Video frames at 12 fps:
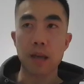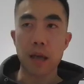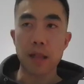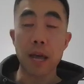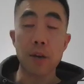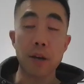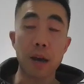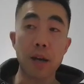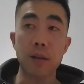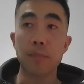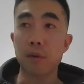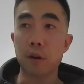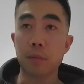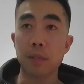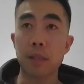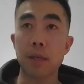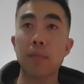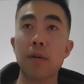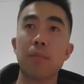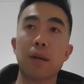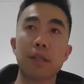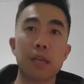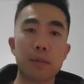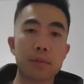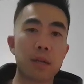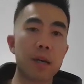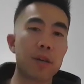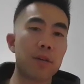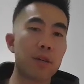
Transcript: and now you're under promising, but it seems like